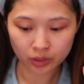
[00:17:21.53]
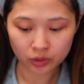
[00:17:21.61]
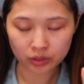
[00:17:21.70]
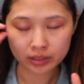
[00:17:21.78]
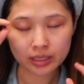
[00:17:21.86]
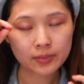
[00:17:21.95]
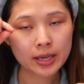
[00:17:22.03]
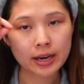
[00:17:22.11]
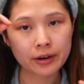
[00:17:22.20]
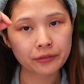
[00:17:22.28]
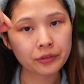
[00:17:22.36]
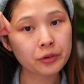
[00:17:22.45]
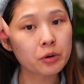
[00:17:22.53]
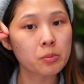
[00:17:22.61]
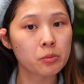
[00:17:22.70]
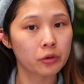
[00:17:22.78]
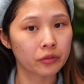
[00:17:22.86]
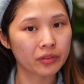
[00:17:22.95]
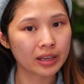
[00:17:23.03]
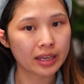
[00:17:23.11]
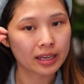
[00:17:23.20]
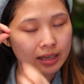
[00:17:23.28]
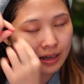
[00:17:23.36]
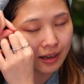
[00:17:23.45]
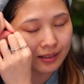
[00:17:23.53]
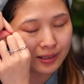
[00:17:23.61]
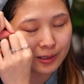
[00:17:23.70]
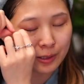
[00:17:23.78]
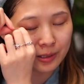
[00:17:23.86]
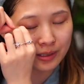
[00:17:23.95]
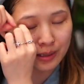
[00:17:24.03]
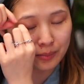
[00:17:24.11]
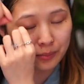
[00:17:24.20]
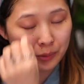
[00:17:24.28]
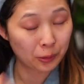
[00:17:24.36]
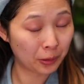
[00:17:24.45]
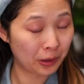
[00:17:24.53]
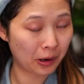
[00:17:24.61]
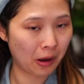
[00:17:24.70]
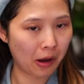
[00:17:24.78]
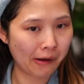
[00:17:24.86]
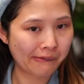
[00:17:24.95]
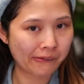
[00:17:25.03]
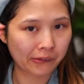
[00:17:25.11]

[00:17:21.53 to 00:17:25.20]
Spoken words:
You just need to be careful removing it, not to just like pull it off,